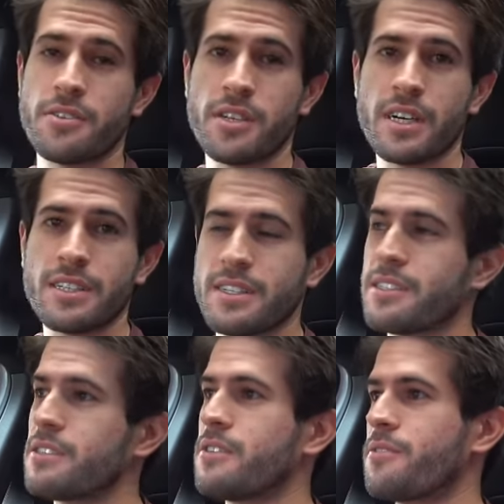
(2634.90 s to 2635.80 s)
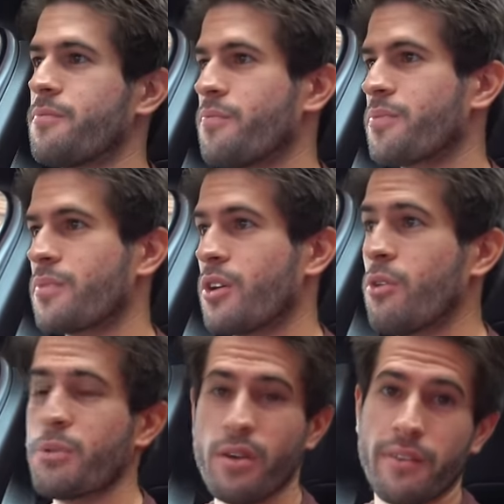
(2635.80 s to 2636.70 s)
see you guys later.
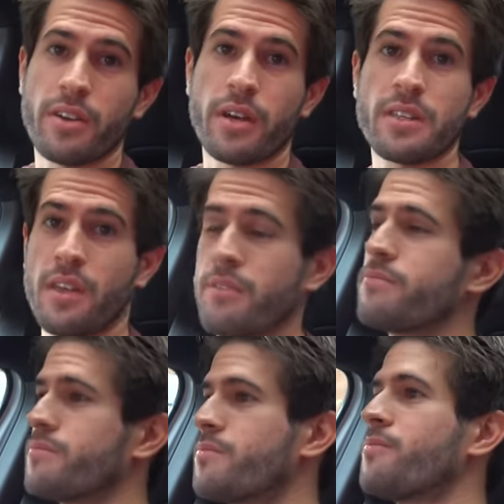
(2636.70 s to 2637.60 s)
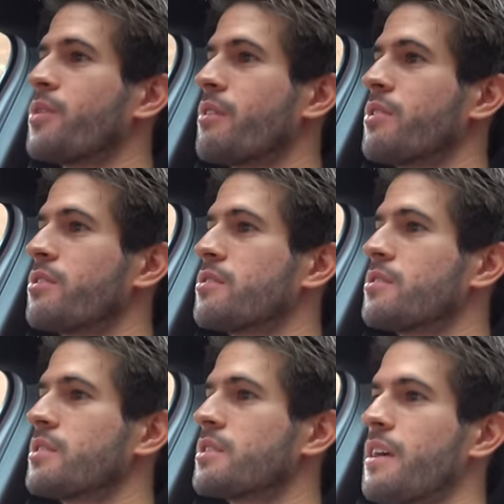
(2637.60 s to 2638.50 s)
Hope you have a great day, whatever you're
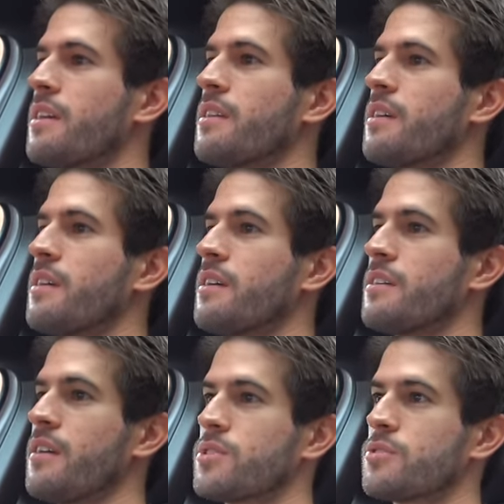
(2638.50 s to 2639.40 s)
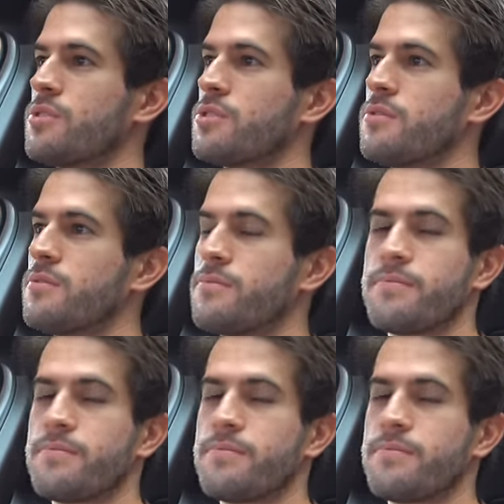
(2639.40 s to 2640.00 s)
doing. And uh, yeah, talk to you soon.